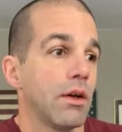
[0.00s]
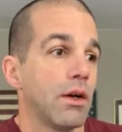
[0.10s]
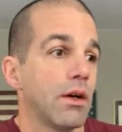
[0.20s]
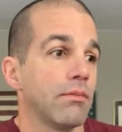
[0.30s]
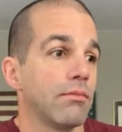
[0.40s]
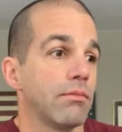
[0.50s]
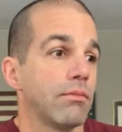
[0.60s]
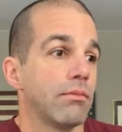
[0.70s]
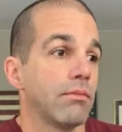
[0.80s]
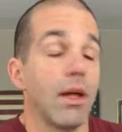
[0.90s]
again,
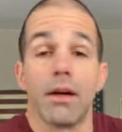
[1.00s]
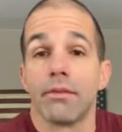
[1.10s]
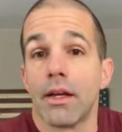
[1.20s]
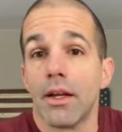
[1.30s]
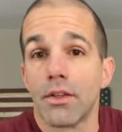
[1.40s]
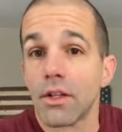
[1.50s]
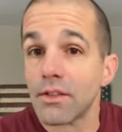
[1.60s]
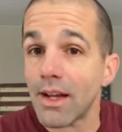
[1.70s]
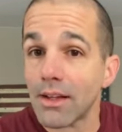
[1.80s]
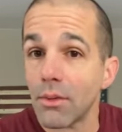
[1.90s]
it's
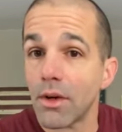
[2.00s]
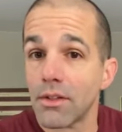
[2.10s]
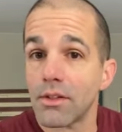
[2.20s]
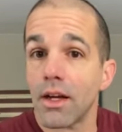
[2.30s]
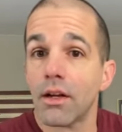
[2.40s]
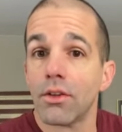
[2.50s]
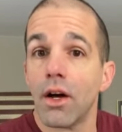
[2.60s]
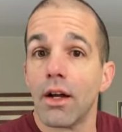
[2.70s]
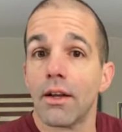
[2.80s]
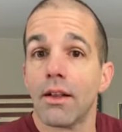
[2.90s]
exactly why it's entitled
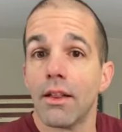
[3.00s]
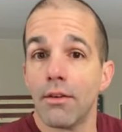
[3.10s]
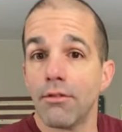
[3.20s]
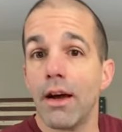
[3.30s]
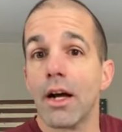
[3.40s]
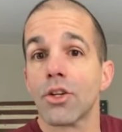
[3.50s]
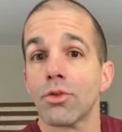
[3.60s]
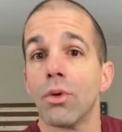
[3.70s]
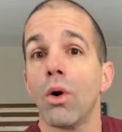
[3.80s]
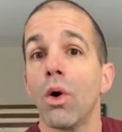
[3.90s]
not the
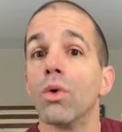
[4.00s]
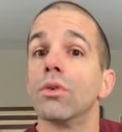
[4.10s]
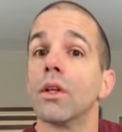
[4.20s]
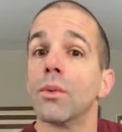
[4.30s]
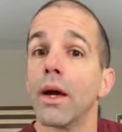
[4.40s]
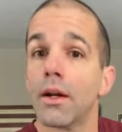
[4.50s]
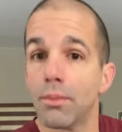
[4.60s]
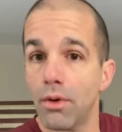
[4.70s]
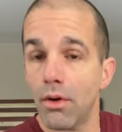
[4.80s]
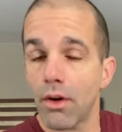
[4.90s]
factual only way to
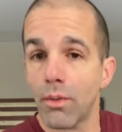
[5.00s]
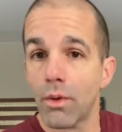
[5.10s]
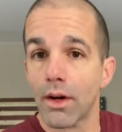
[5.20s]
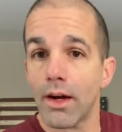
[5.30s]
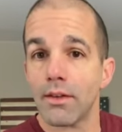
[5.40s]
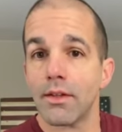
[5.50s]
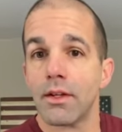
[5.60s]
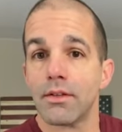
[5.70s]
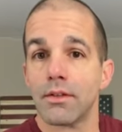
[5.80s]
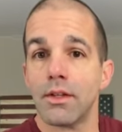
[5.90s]
program workouts.
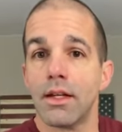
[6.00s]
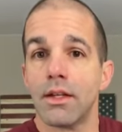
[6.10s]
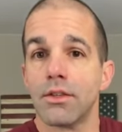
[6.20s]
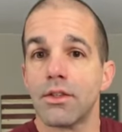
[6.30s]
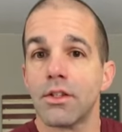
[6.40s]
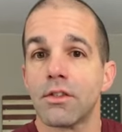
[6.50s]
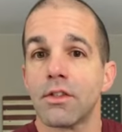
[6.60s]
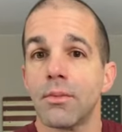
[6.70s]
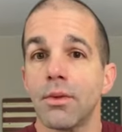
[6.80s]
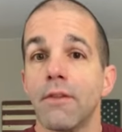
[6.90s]
It is just
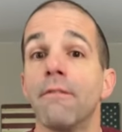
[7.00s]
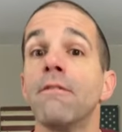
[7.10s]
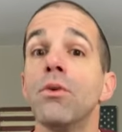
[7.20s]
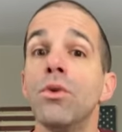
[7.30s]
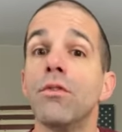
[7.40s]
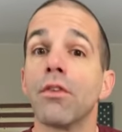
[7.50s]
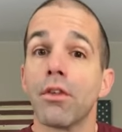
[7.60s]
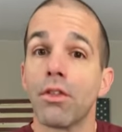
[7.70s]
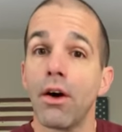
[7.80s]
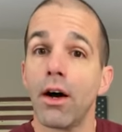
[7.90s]
simply food
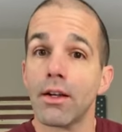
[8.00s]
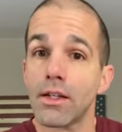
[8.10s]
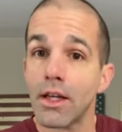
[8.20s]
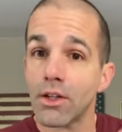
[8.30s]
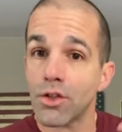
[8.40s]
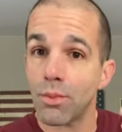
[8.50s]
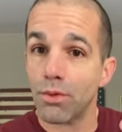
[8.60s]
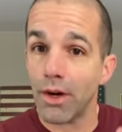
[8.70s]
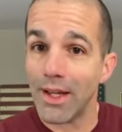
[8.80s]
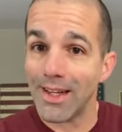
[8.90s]
for thought to get your
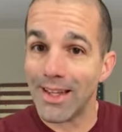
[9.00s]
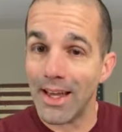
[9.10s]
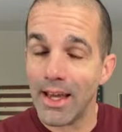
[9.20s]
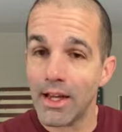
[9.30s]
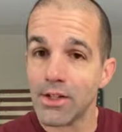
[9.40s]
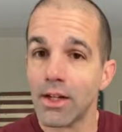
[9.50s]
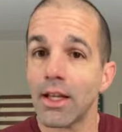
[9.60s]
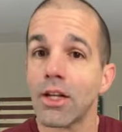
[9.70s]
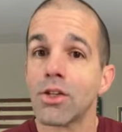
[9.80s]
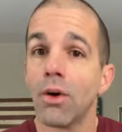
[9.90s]
brain engaged
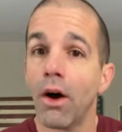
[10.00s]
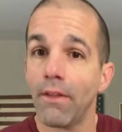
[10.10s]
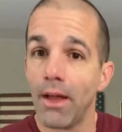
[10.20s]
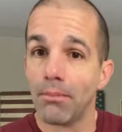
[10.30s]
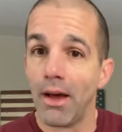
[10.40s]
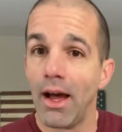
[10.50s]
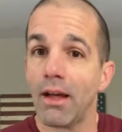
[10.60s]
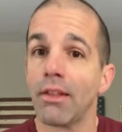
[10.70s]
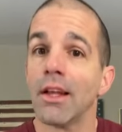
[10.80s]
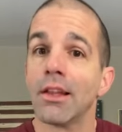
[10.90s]
and get you on that
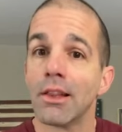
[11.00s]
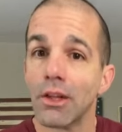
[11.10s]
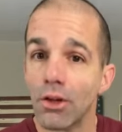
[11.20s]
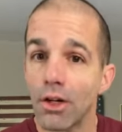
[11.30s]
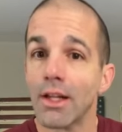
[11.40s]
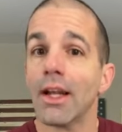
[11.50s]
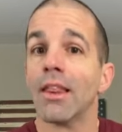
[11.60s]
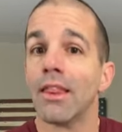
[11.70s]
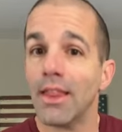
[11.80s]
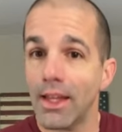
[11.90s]
path and learning
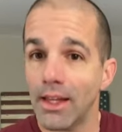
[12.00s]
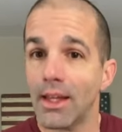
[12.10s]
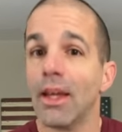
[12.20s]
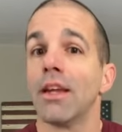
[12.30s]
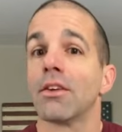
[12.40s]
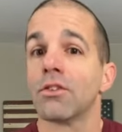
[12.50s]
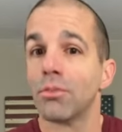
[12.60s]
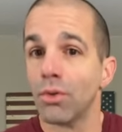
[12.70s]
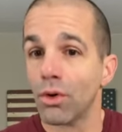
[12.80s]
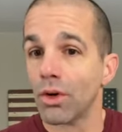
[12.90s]
and thinking and
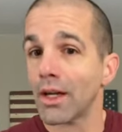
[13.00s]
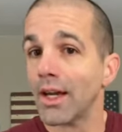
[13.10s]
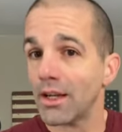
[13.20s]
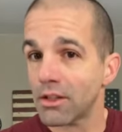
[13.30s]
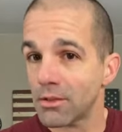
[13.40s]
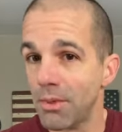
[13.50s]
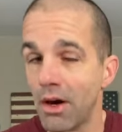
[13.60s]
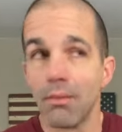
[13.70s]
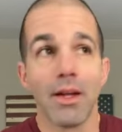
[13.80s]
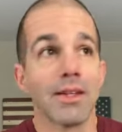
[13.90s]
exploring and
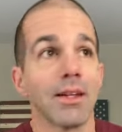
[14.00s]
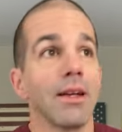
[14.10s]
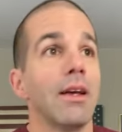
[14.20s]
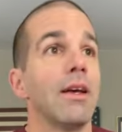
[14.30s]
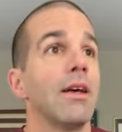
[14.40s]
experimenting.